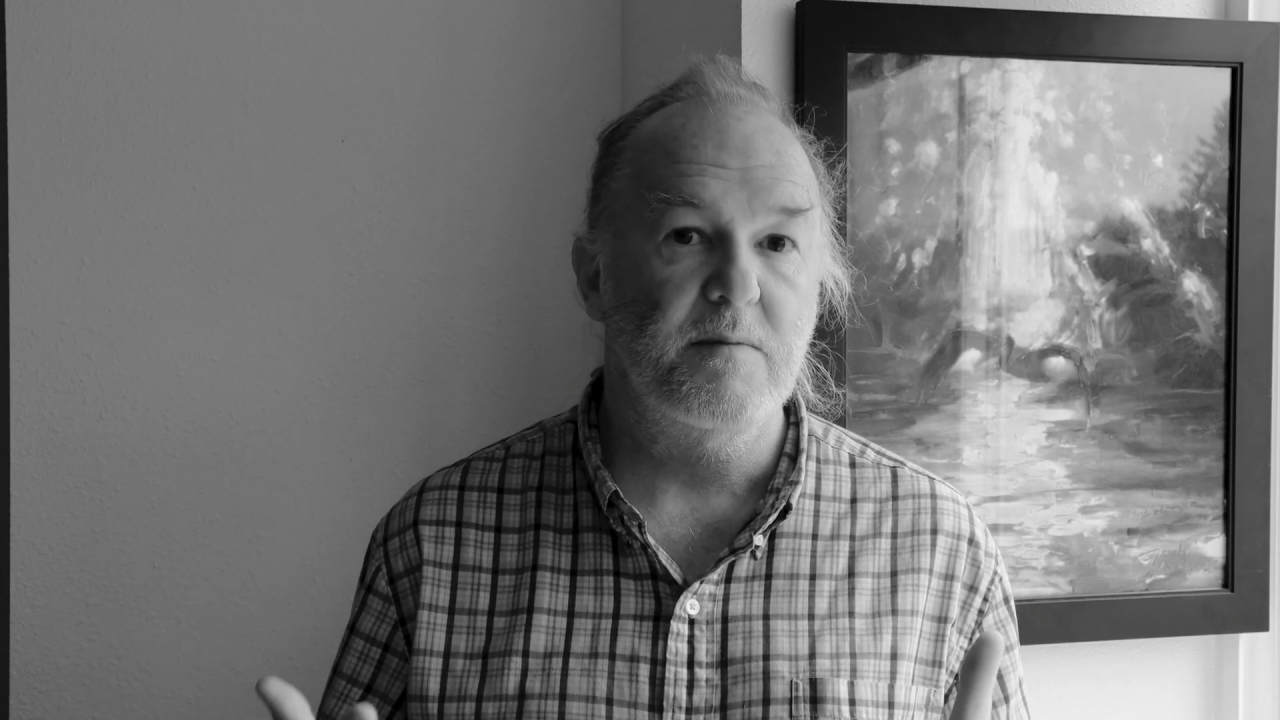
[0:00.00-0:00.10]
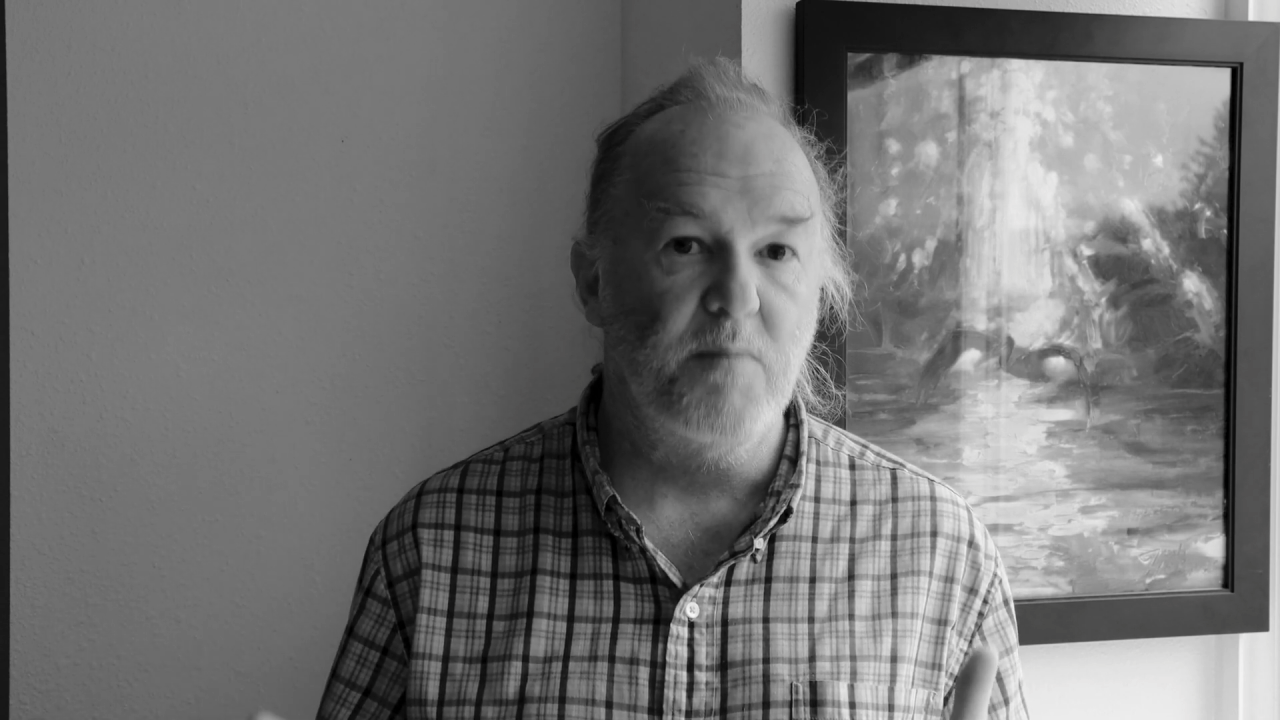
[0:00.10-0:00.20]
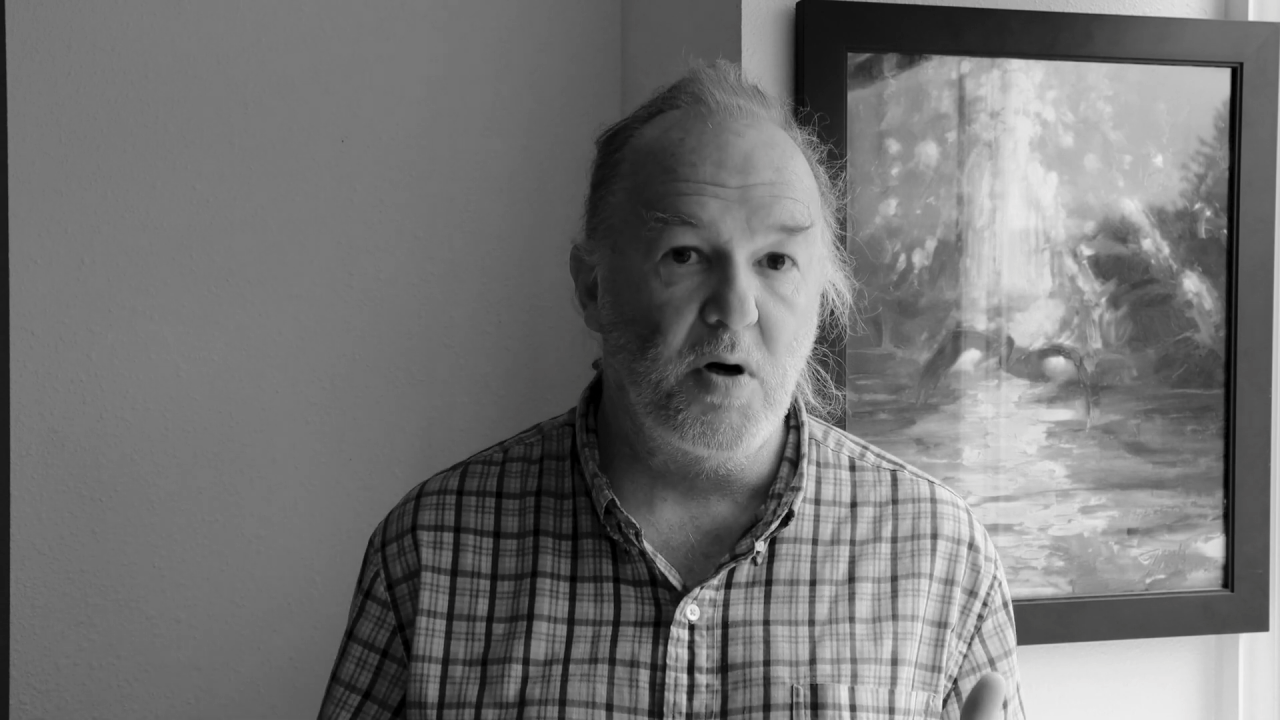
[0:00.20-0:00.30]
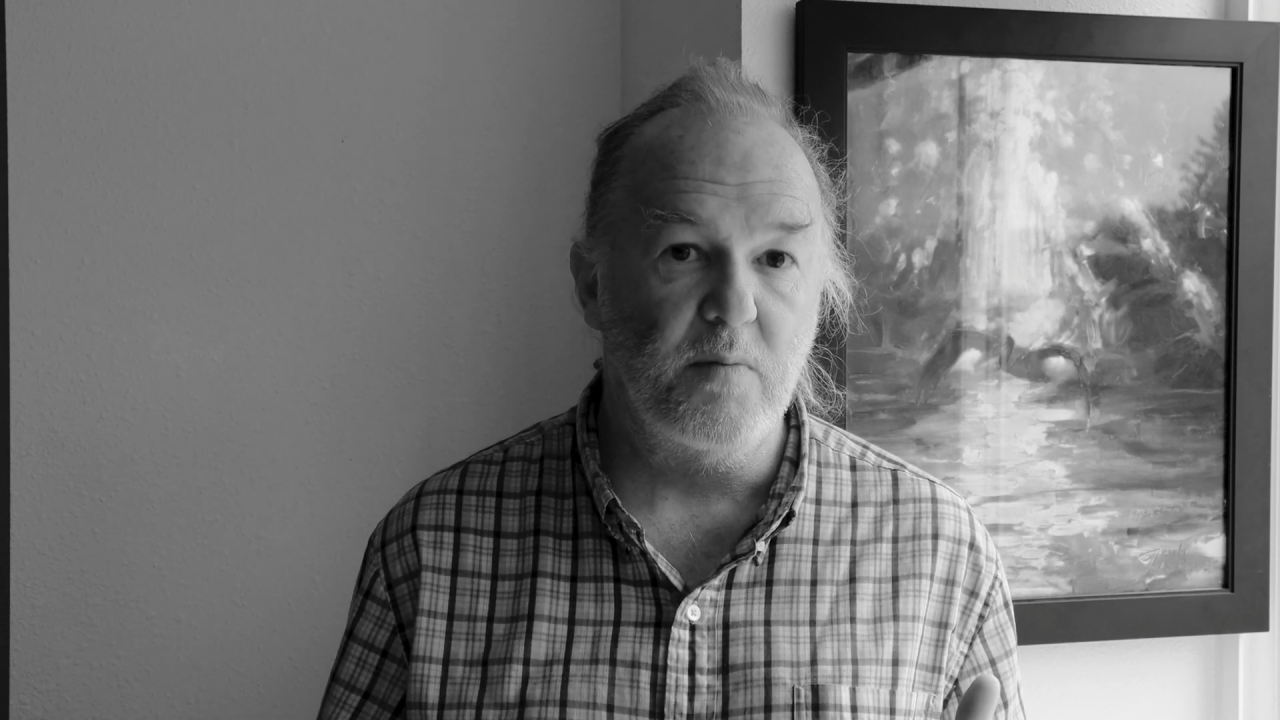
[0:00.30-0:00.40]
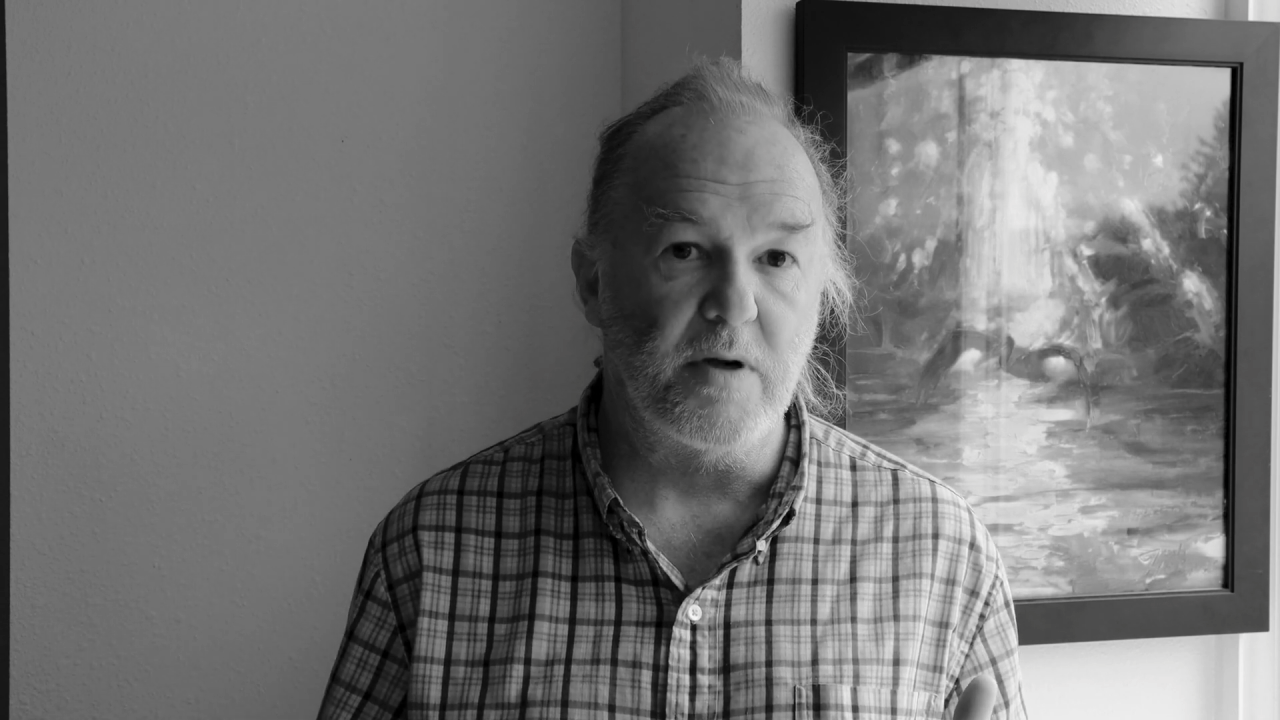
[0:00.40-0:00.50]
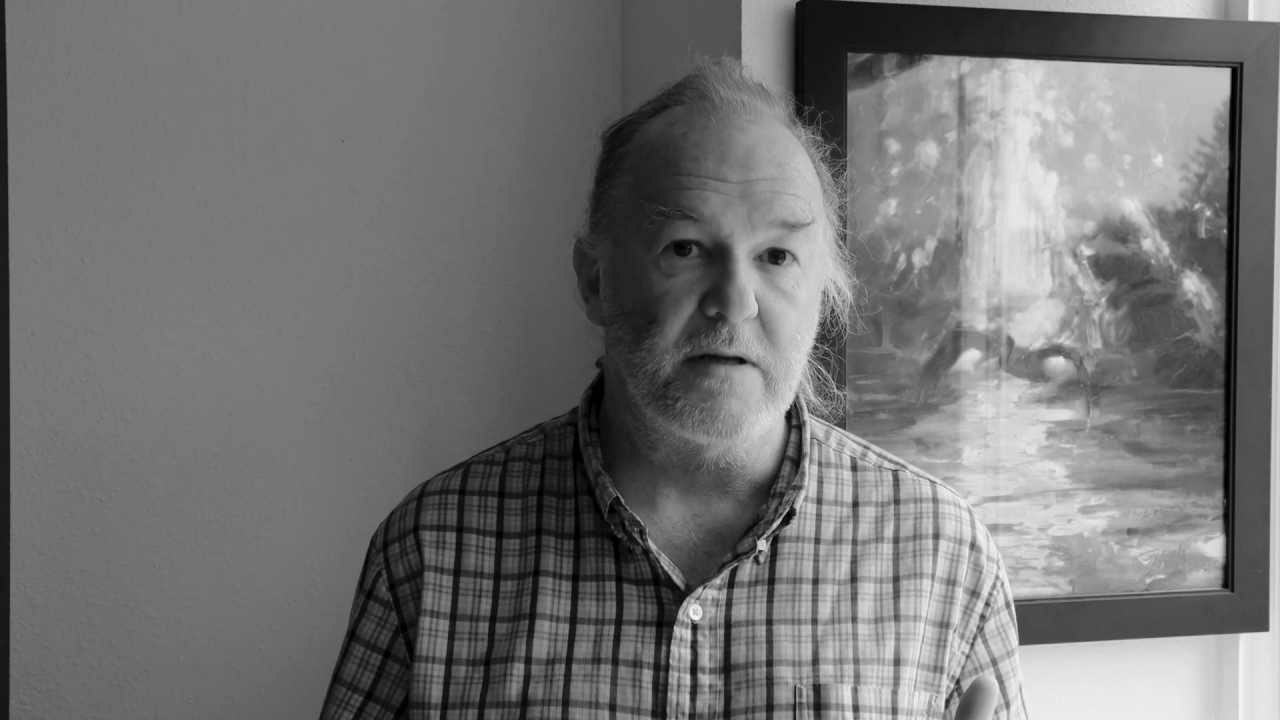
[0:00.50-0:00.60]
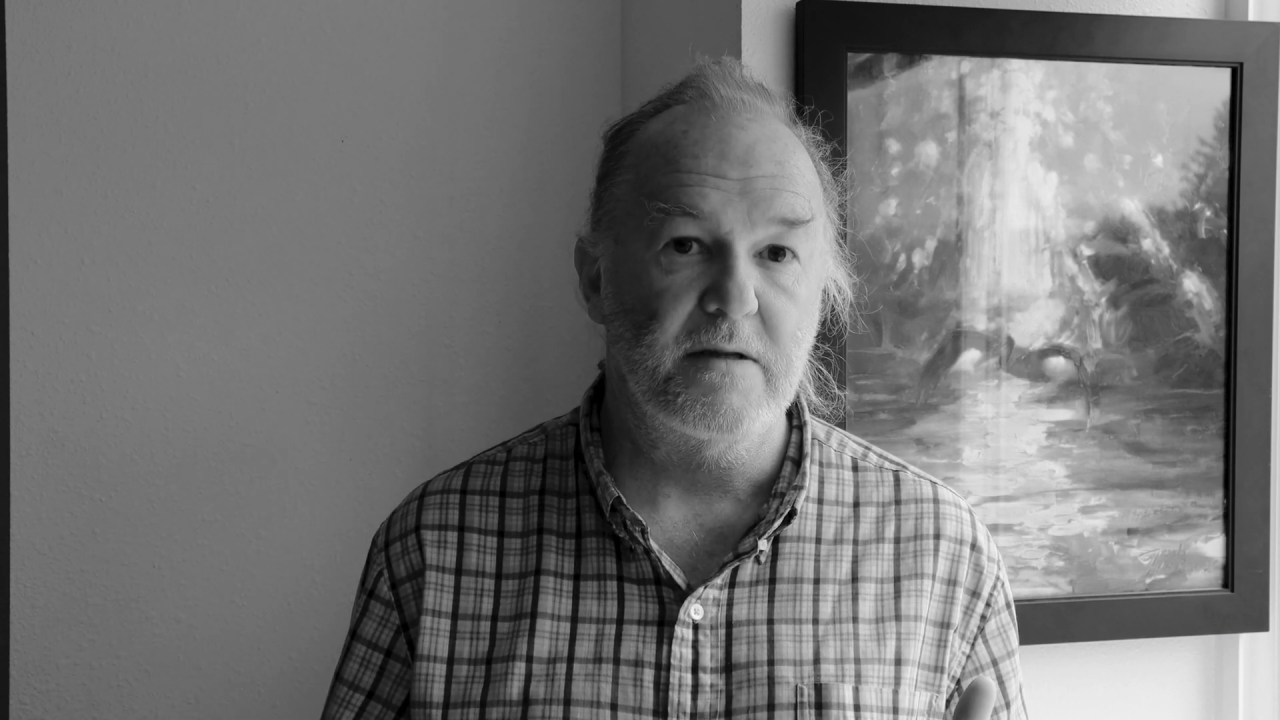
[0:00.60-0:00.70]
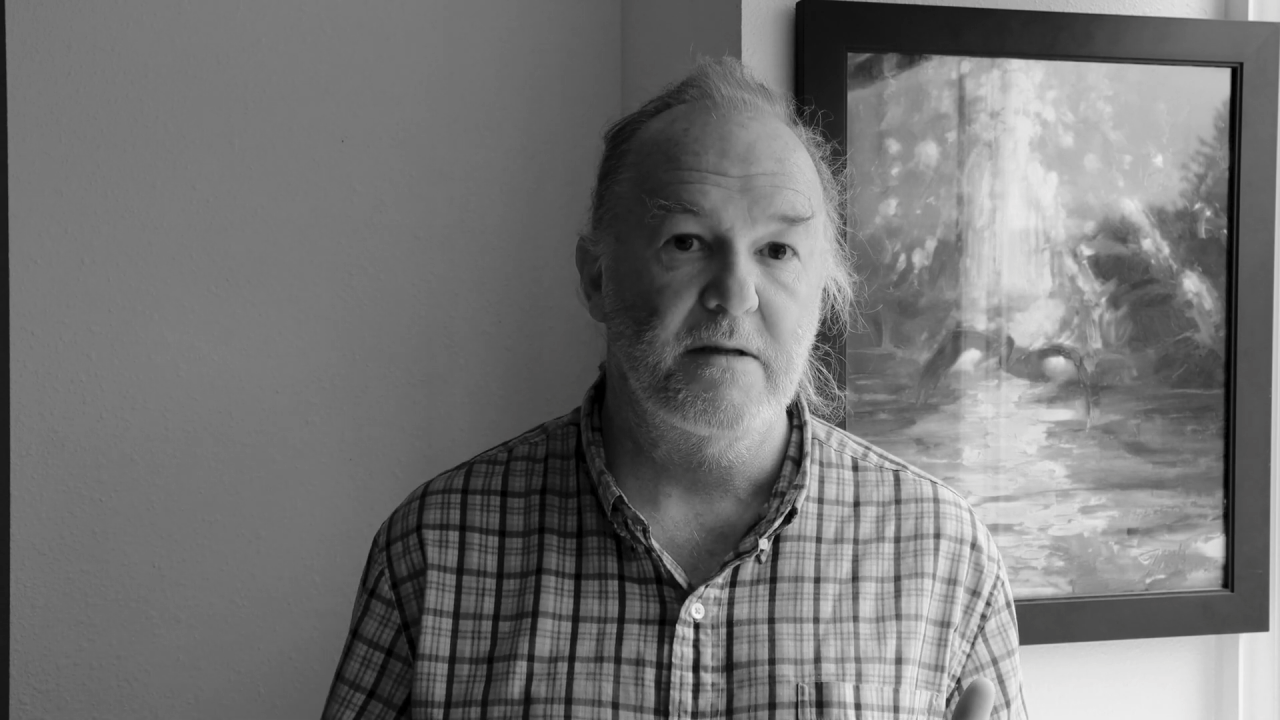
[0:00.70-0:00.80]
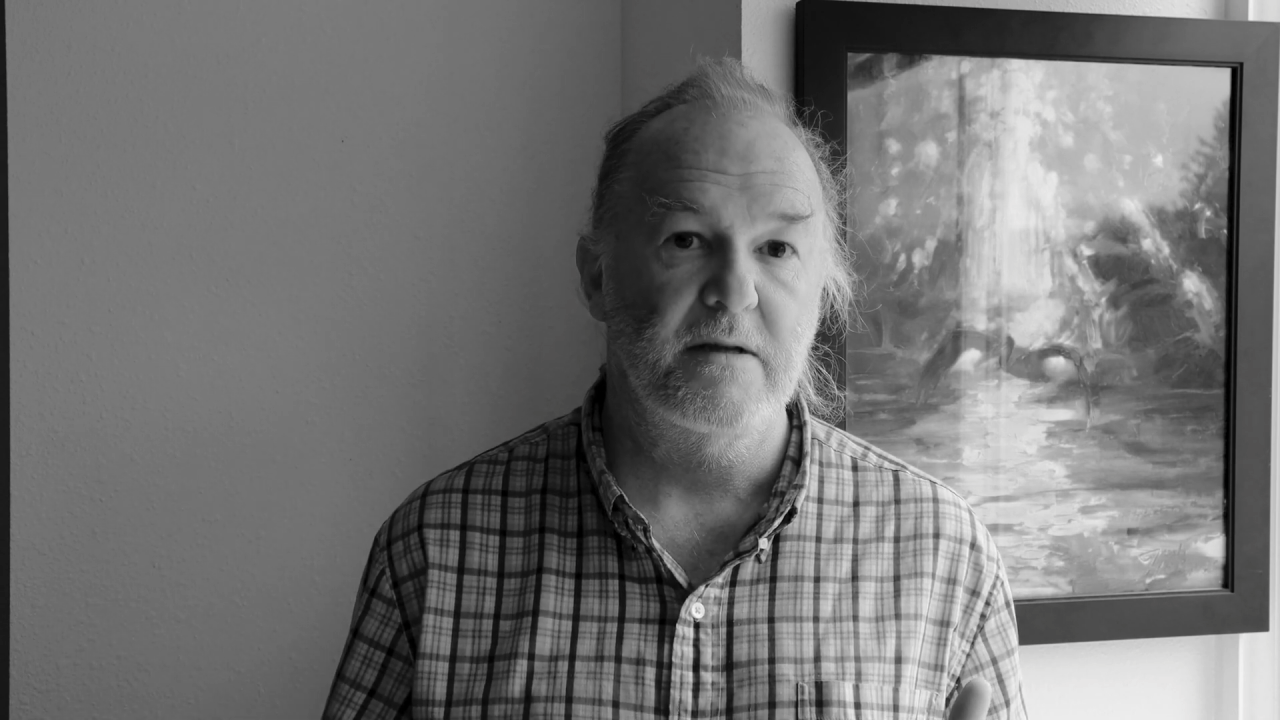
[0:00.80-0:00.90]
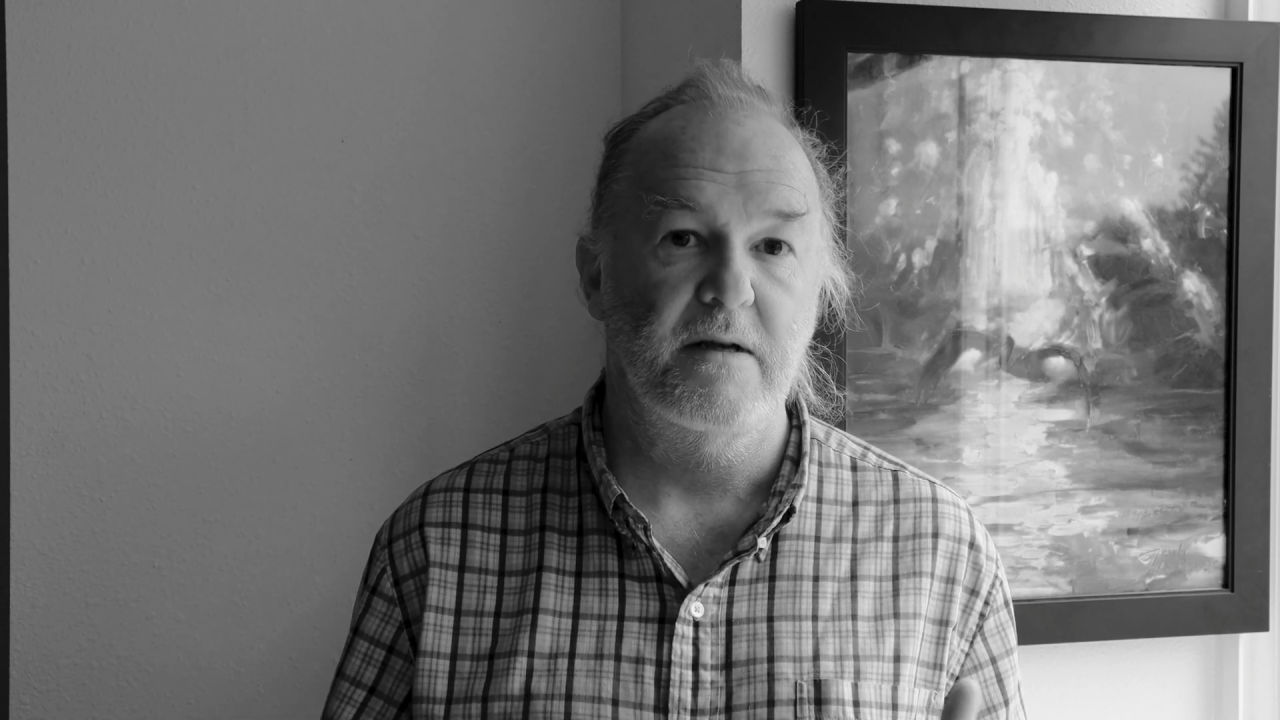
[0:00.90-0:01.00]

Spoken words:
moment.